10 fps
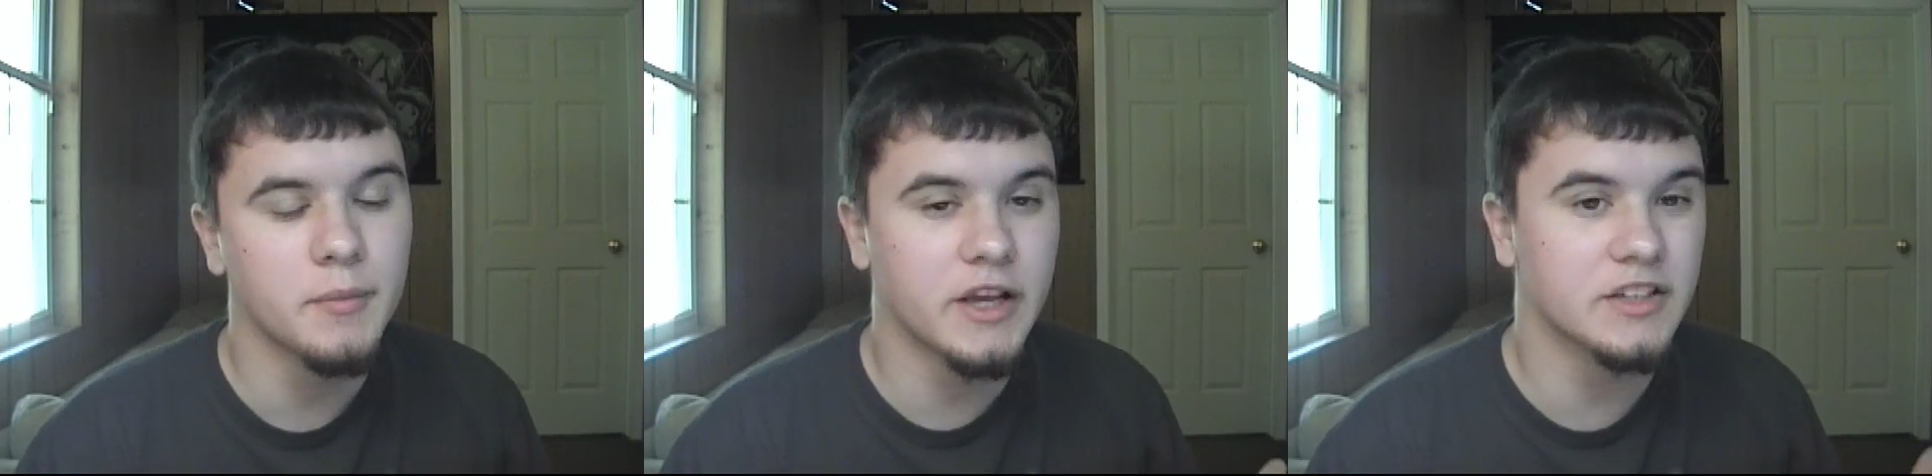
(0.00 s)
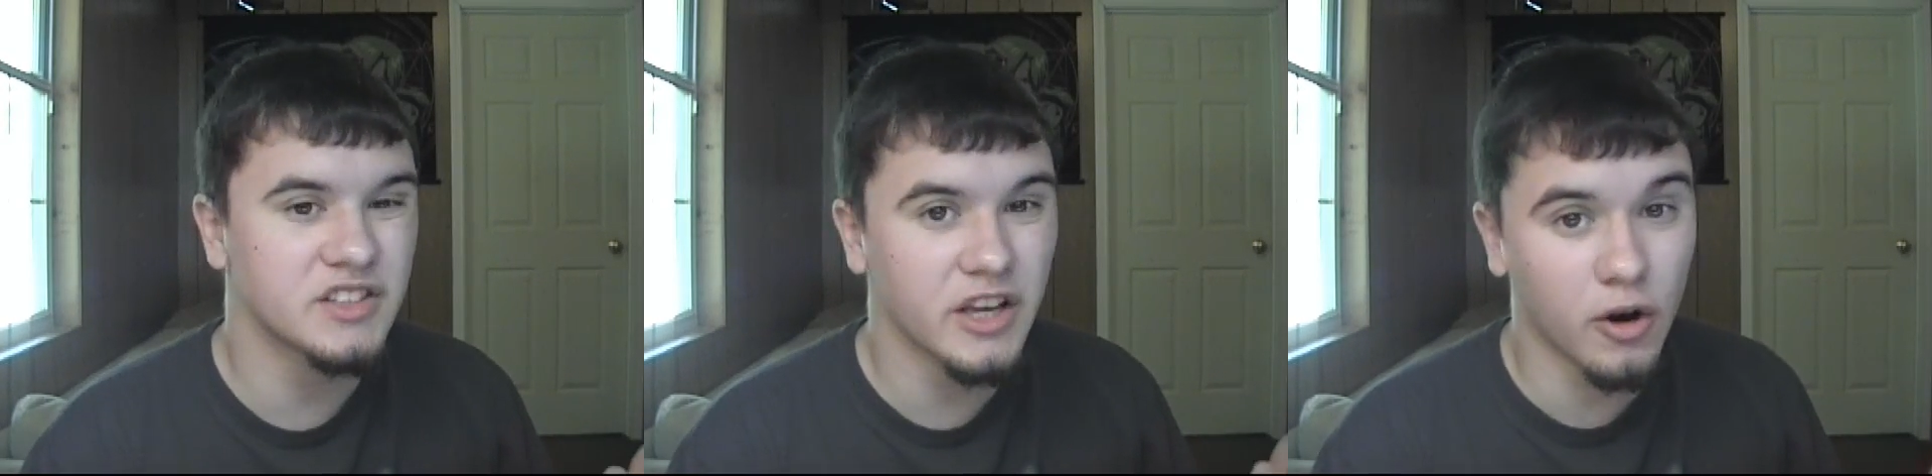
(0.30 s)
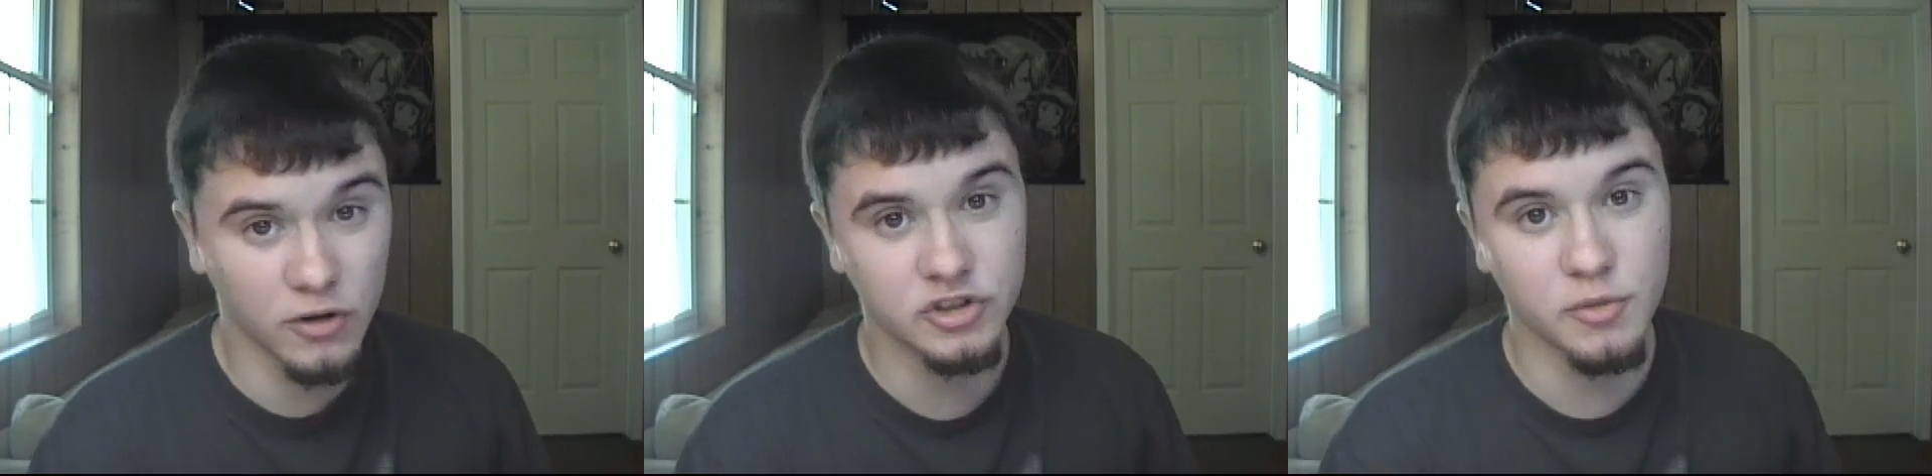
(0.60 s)
because they
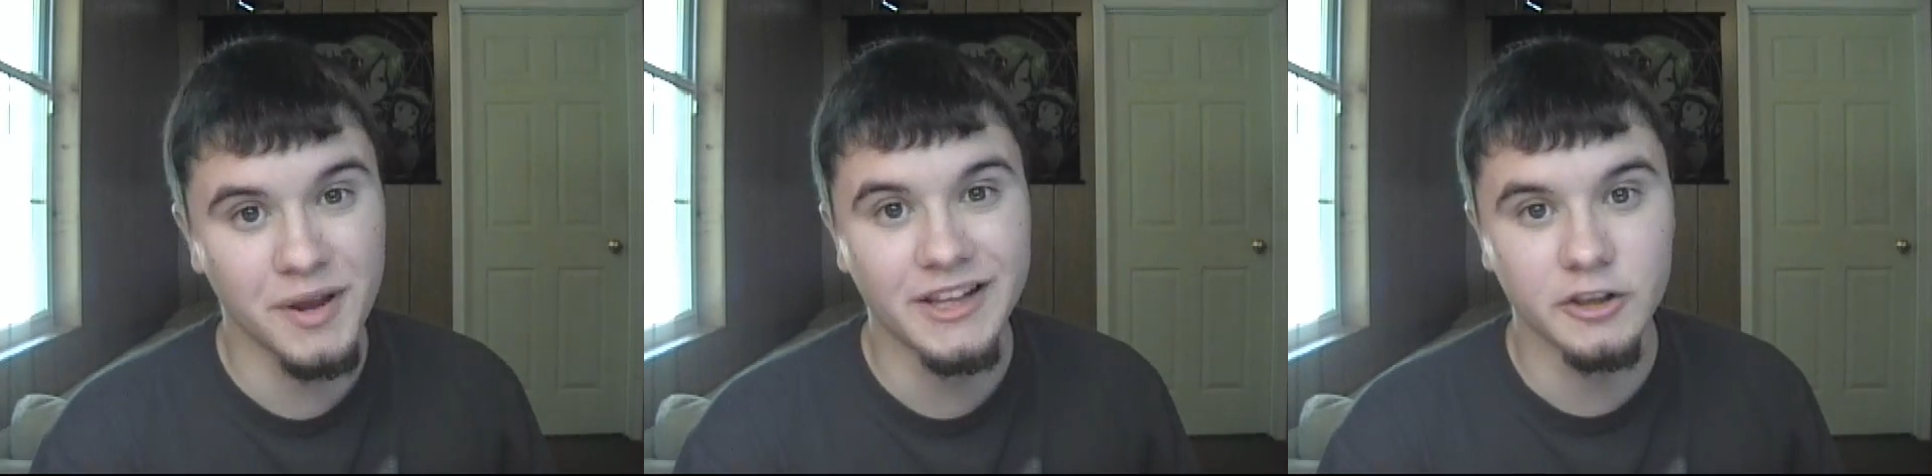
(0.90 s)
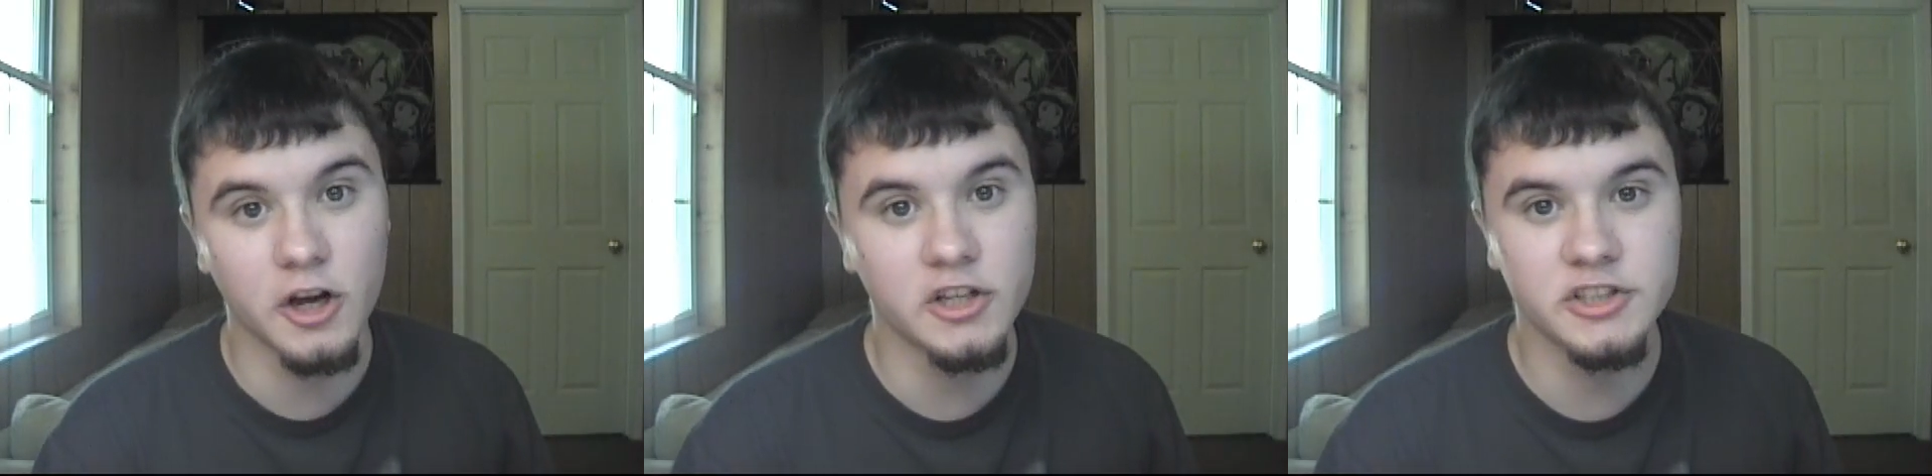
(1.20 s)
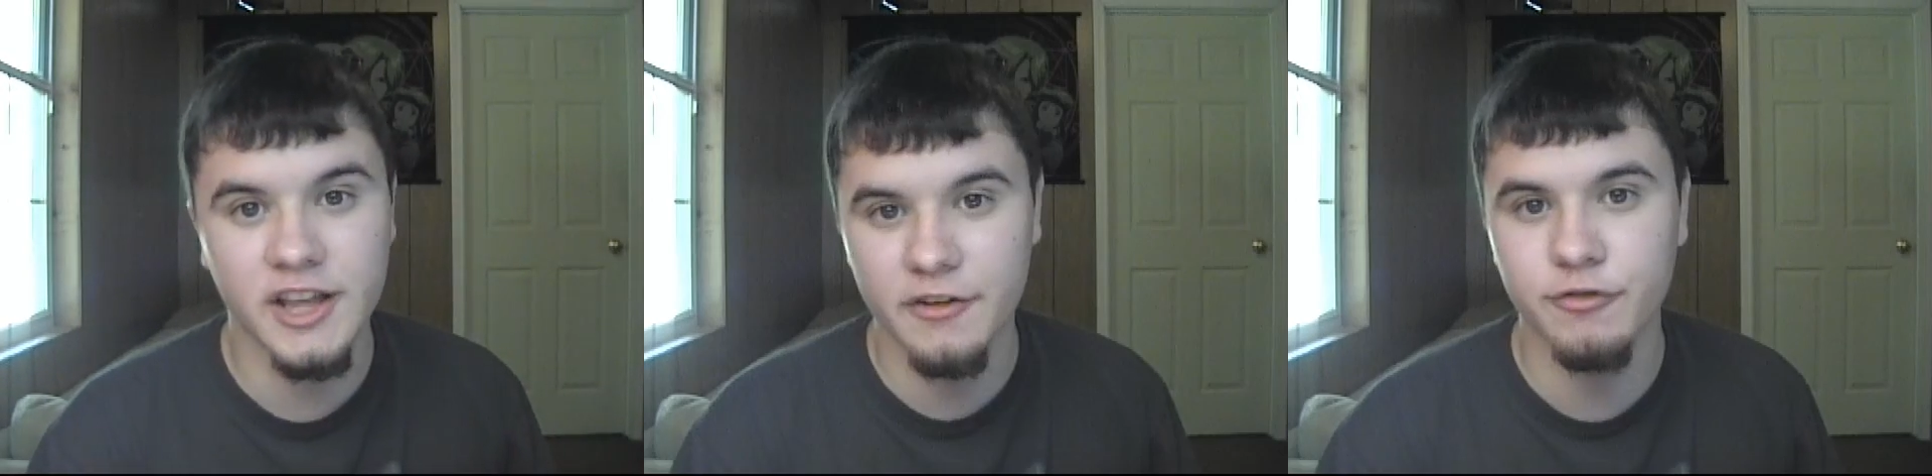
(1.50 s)
also made
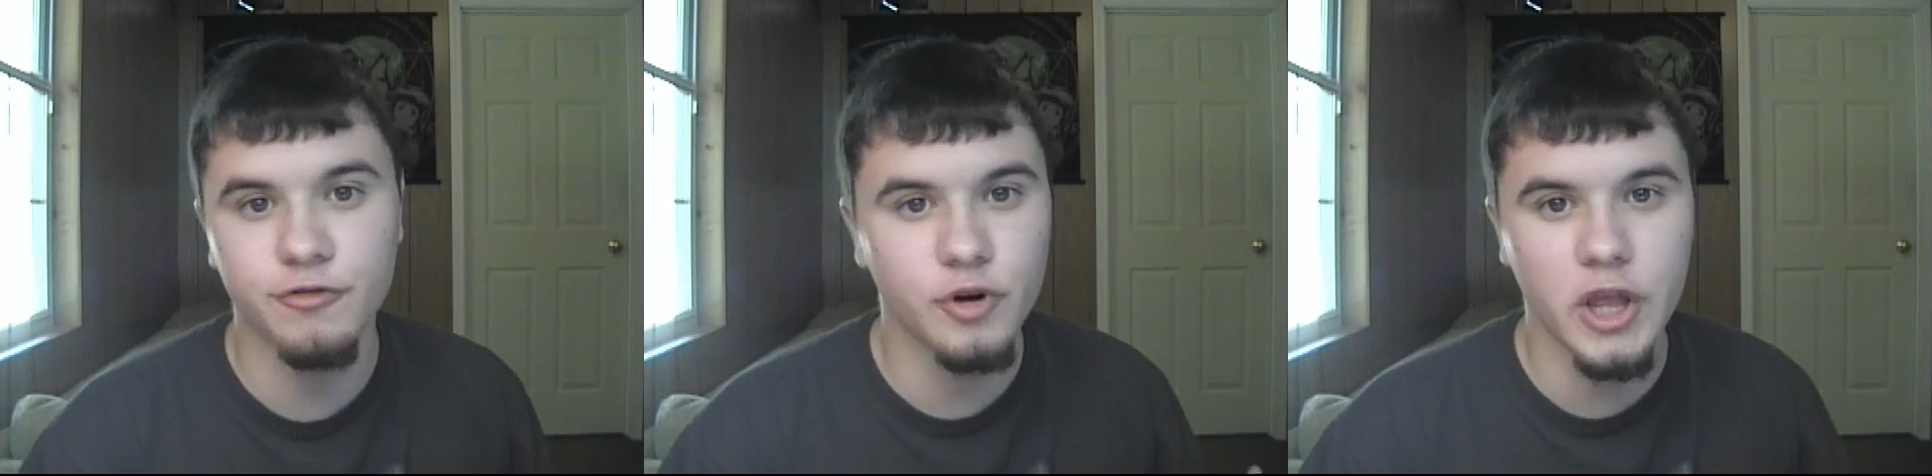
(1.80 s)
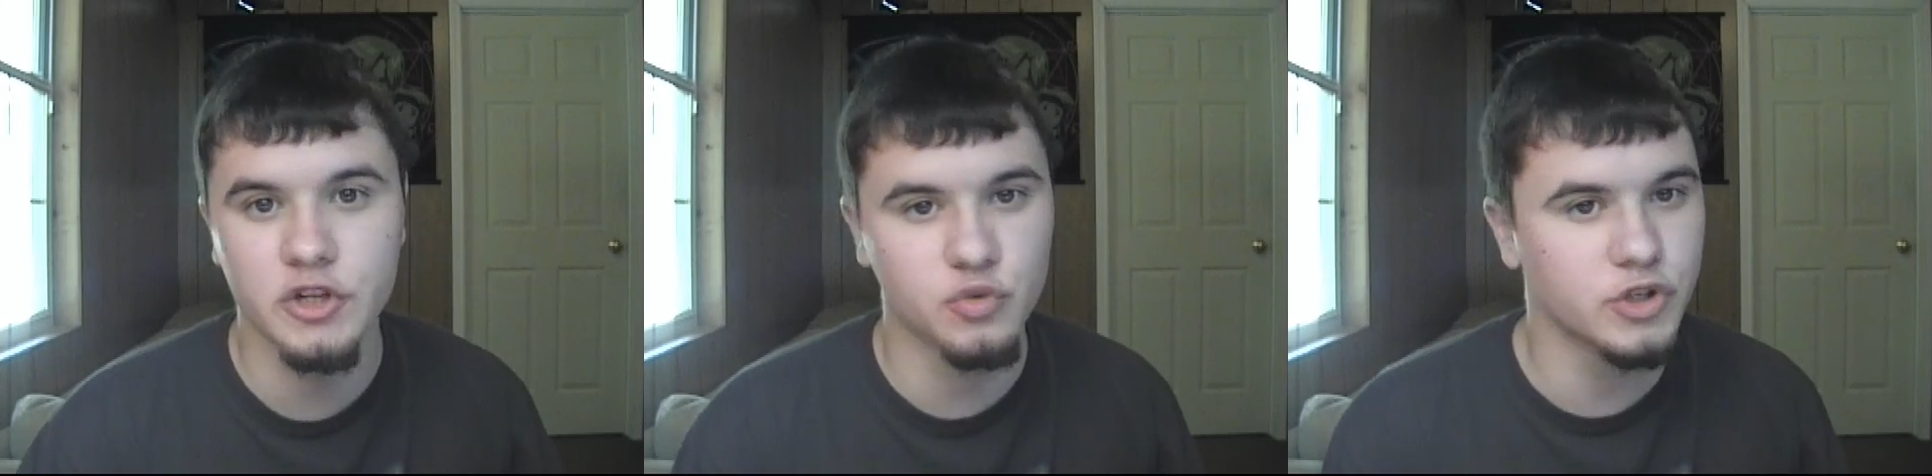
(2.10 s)
Lost and Fringe,